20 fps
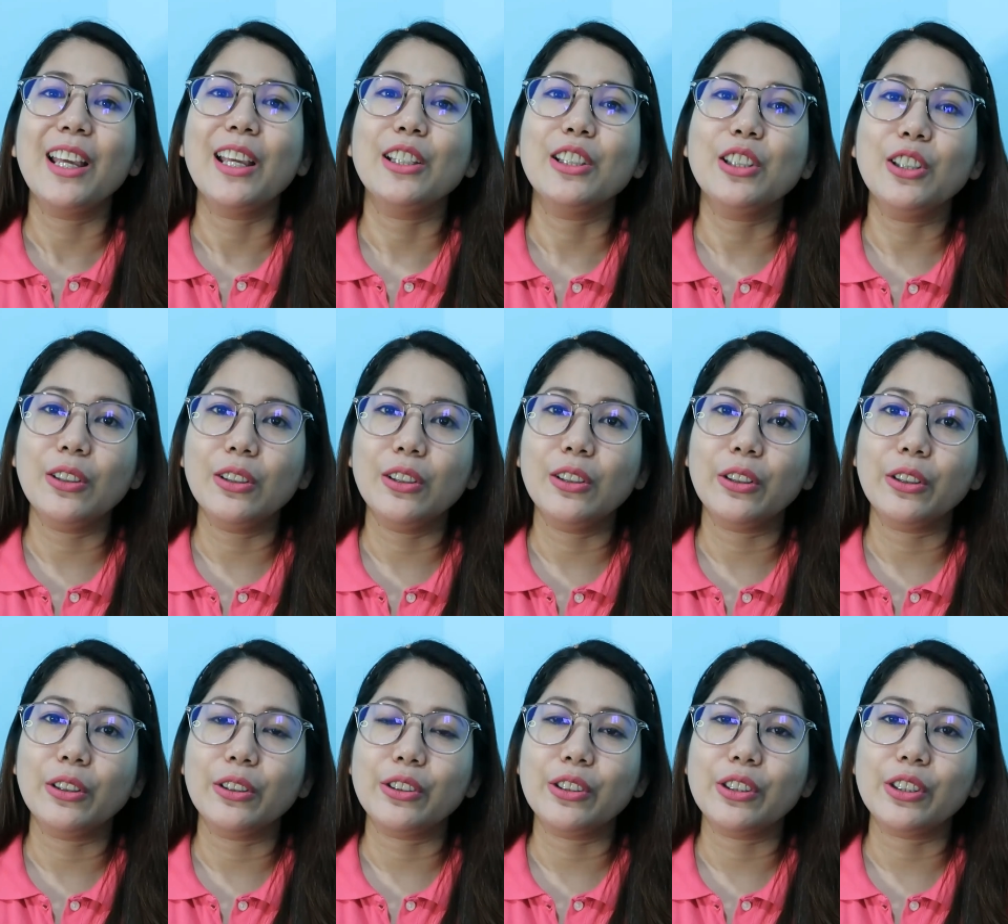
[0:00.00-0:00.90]
you
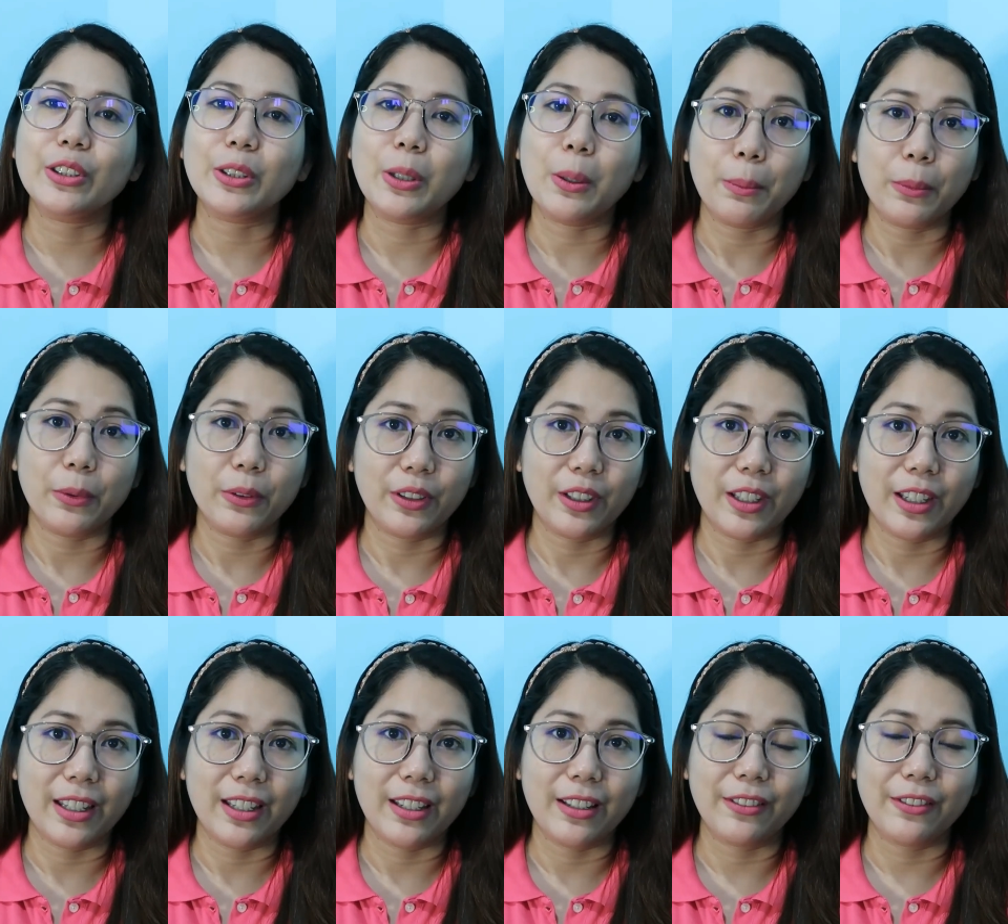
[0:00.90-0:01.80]
learned
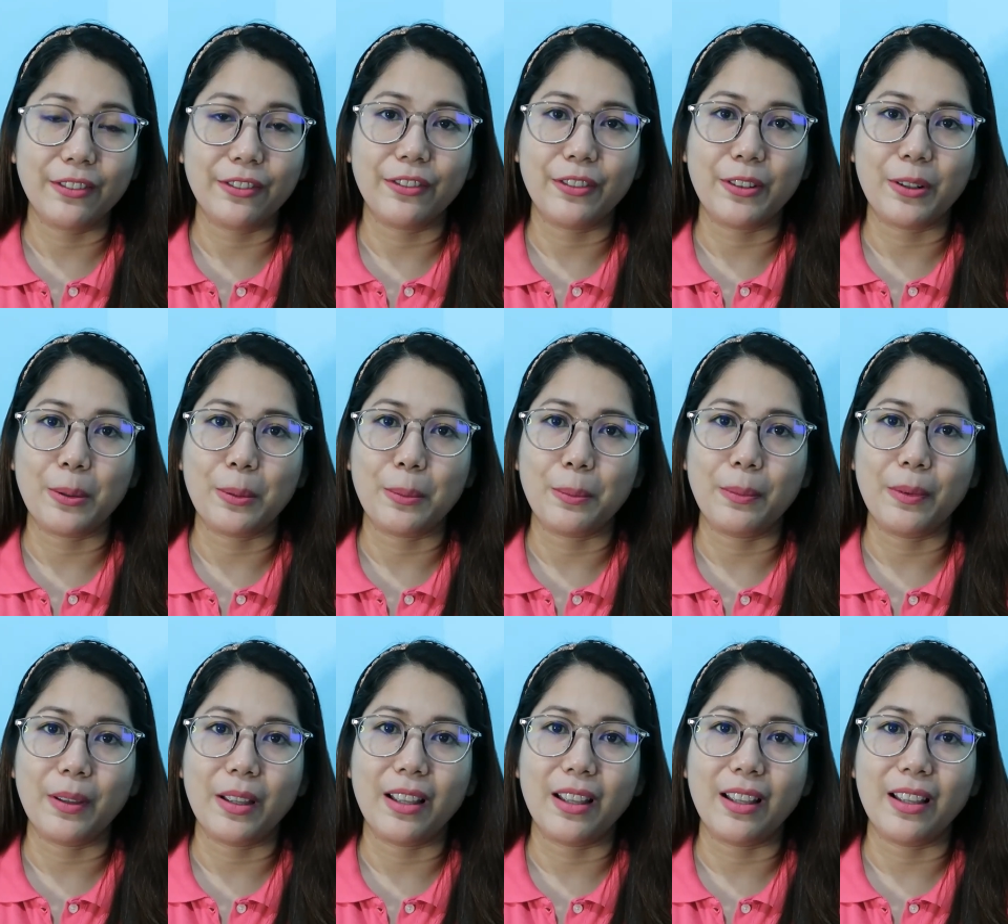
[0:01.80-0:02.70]
something from
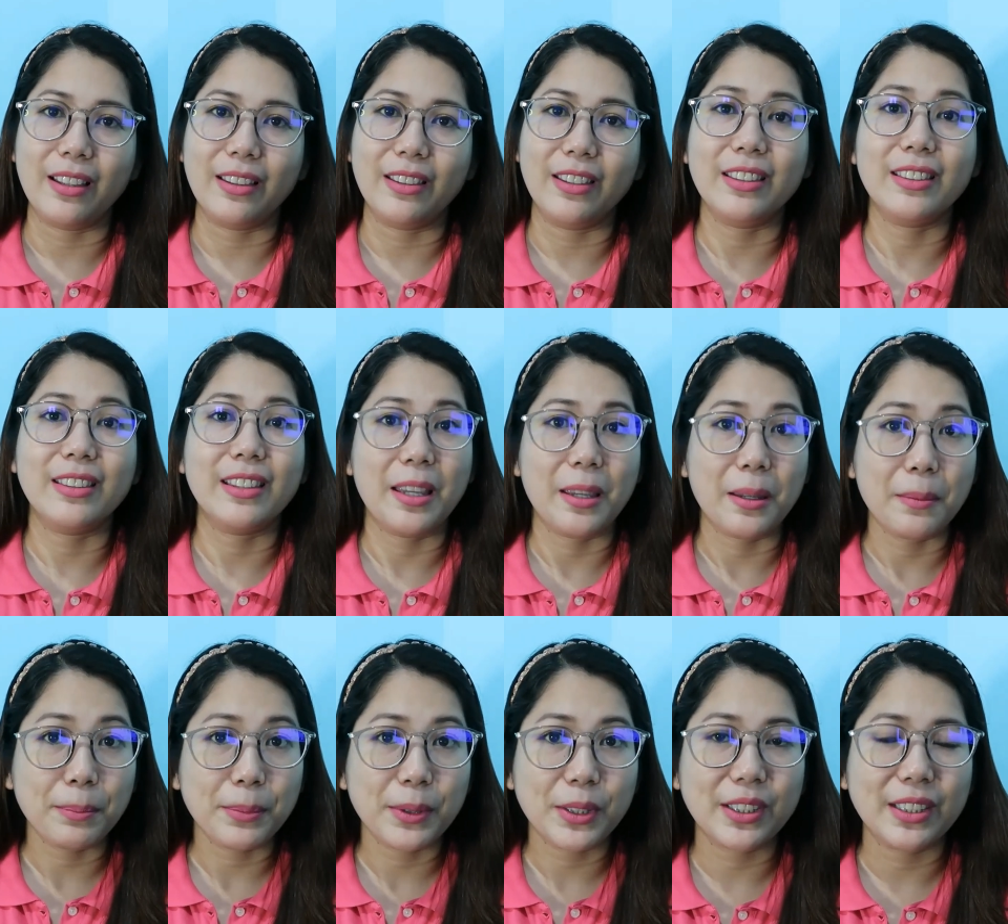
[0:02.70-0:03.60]
the
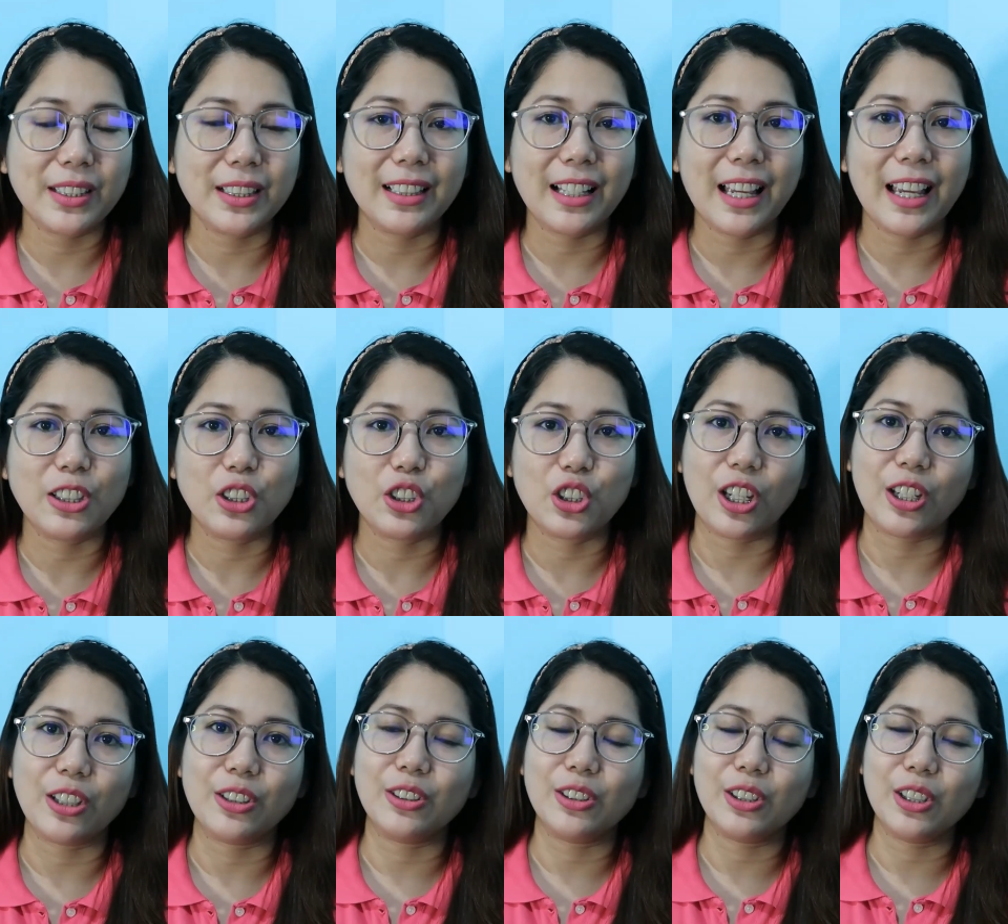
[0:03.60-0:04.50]
tips that I
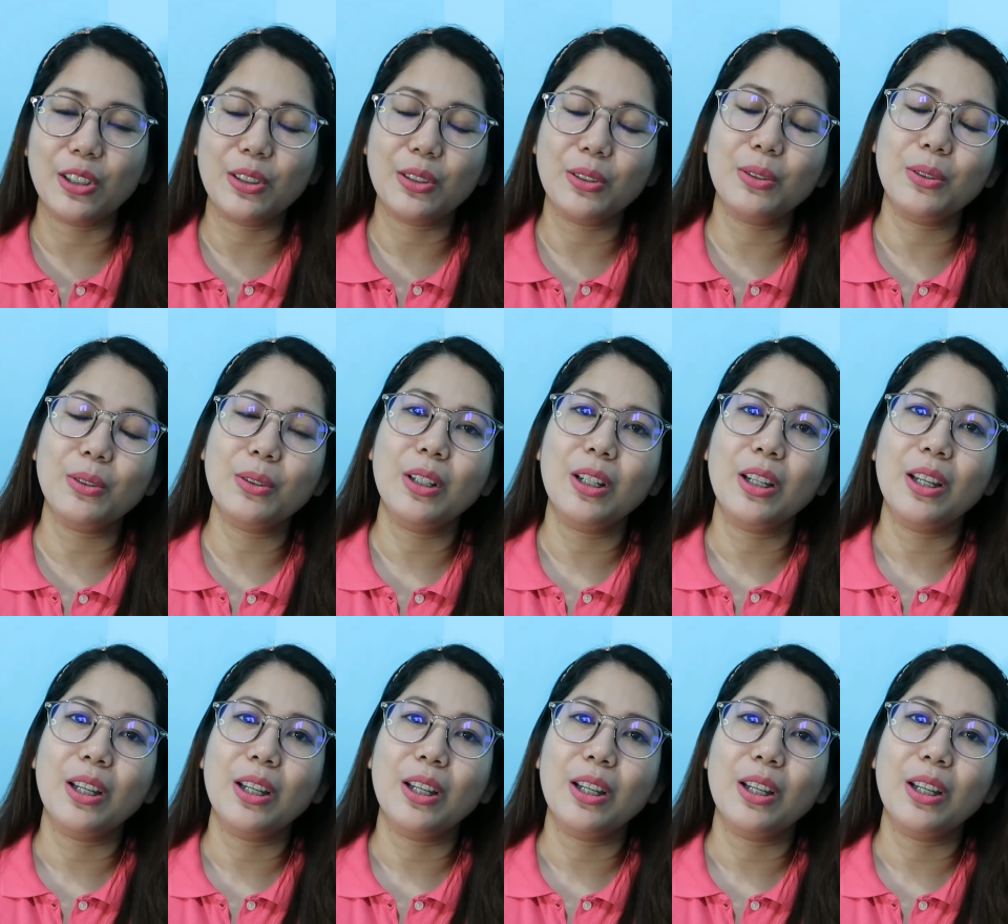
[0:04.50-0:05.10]
shared to you.